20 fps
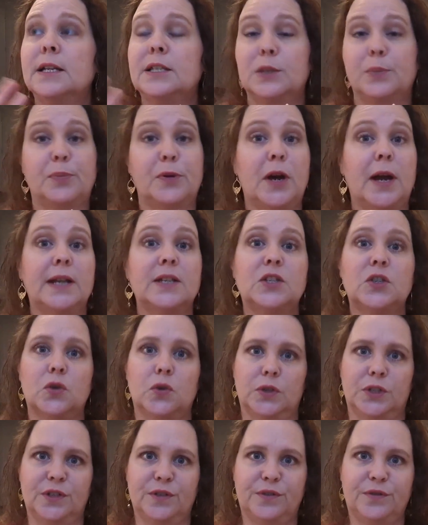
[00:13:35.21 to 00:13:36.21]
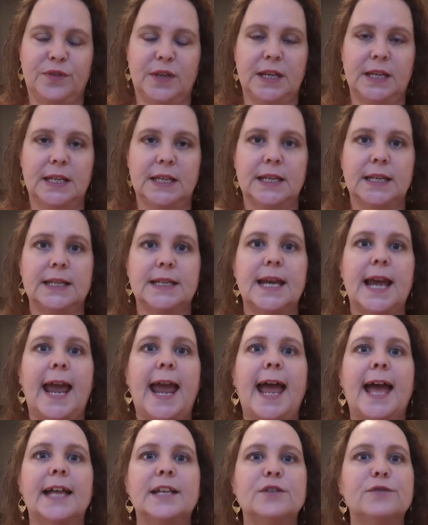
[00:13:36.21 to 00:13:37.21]
depressed or defeated,
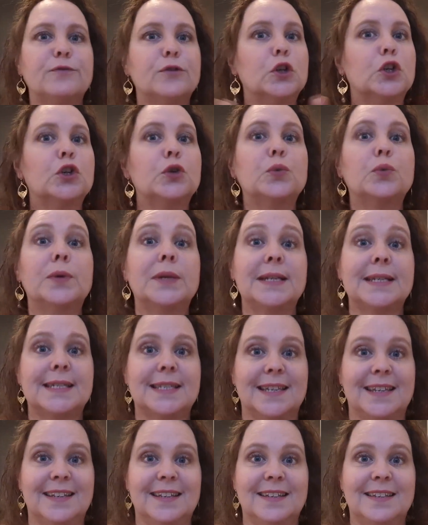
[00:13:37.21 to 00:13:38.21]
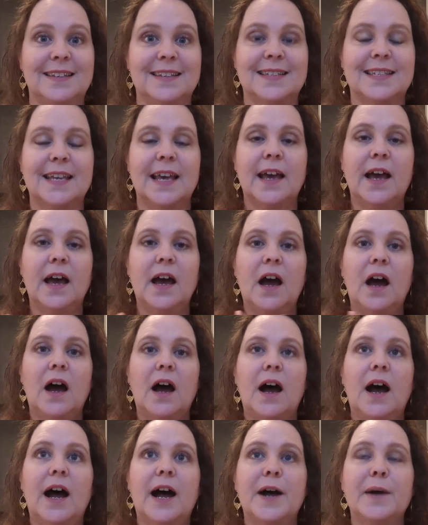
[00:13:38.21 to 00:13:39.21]
and for good reasons.
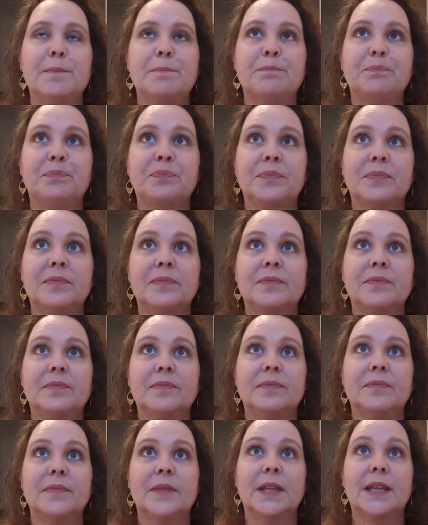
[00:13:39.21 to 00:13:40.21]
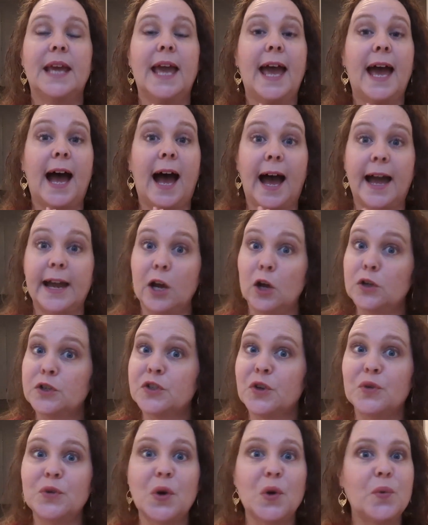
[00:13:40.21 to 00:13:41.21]
I
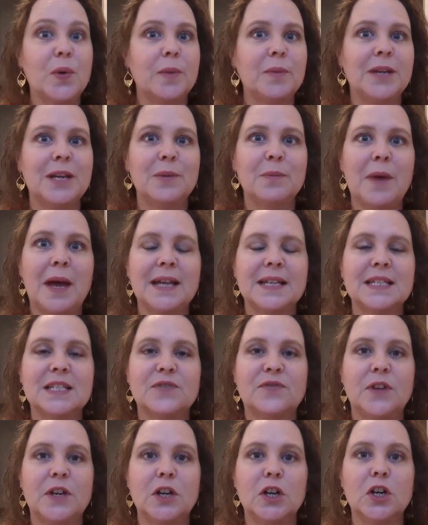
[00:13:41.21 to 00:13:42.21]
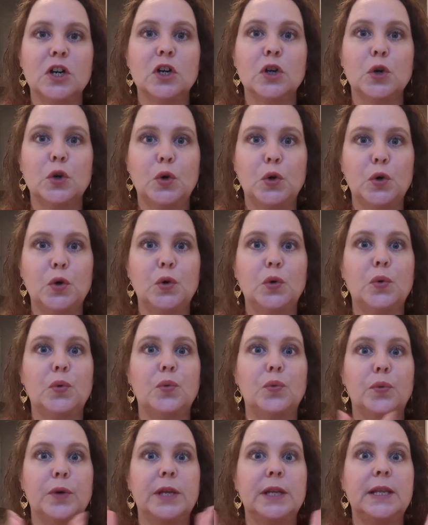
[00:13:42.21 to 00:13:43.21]
also know women in my sphere who
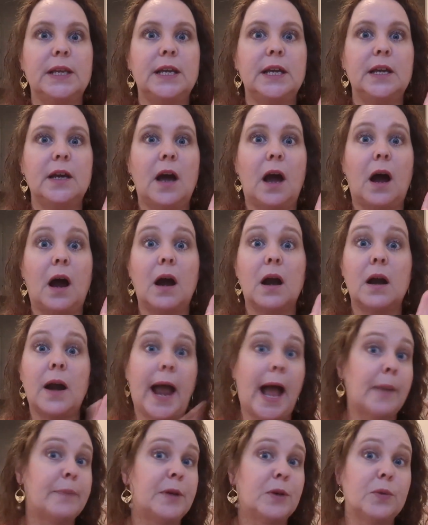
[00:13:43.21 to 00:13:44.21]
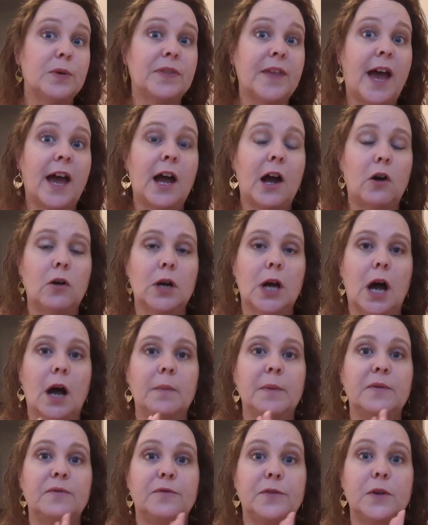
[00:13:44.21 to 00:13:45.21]
really are happy with that
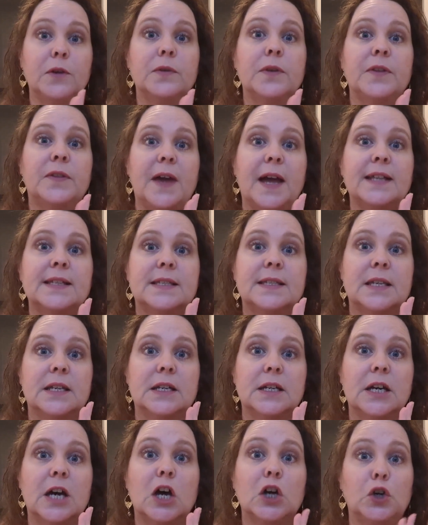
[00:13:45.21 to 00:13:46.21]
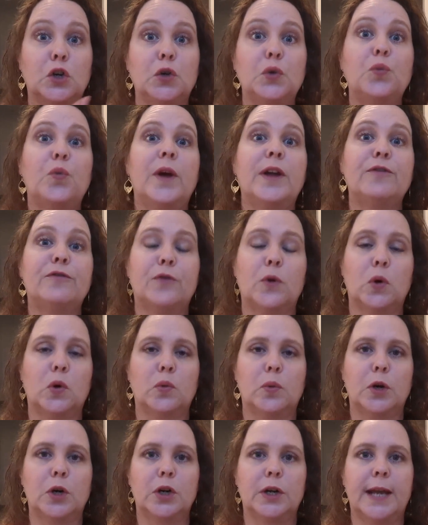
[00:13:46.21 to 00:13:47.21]
outcome and feel that that's a good way
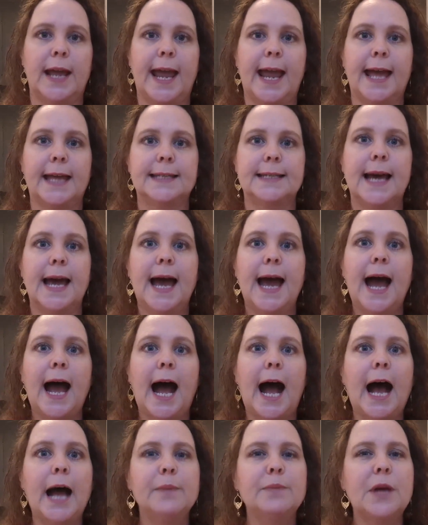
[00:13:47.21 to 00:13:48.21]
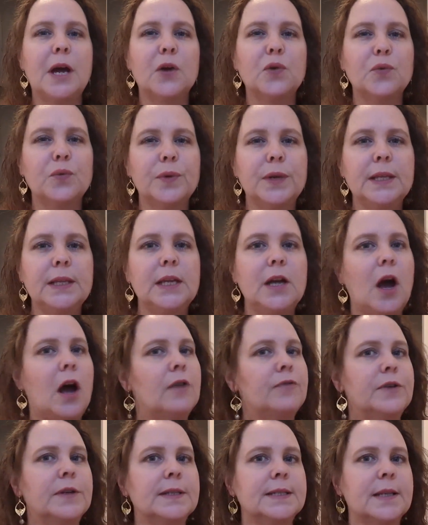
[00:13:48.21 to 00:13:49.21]
forward. And I'm not really
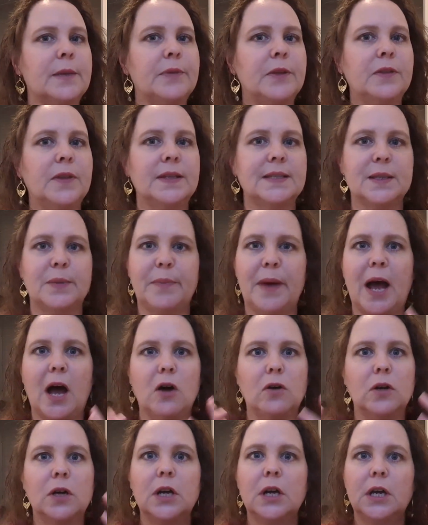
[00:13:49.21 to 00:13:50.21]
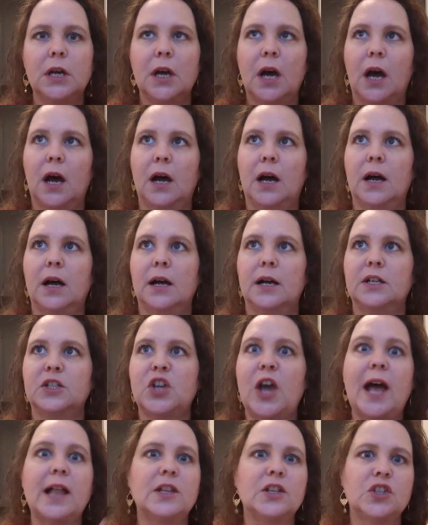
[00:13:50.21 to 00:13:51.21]
offering something that's about
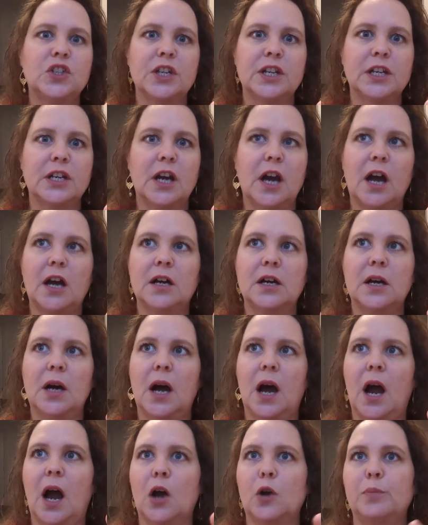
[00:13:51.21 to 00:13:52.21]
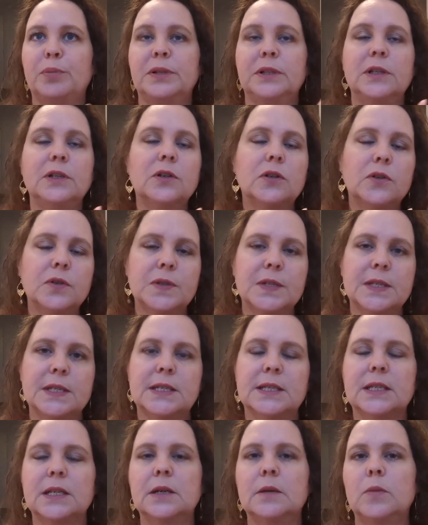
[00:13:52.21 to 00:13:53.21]
challenging our political
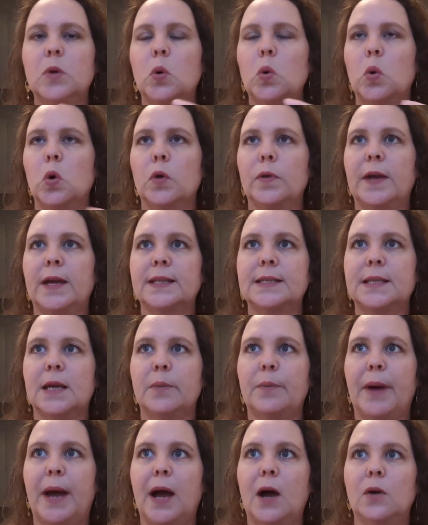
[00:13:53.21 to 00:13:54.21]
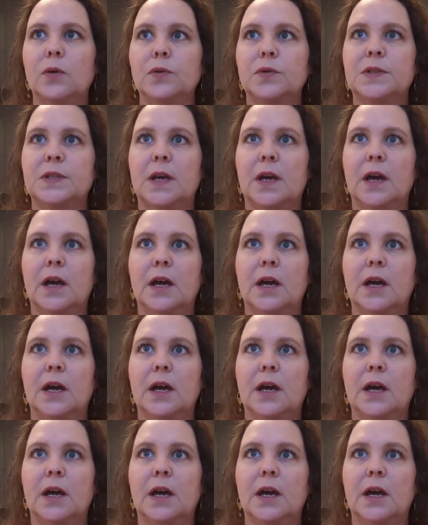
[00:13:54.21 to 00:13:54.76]
system, or that's about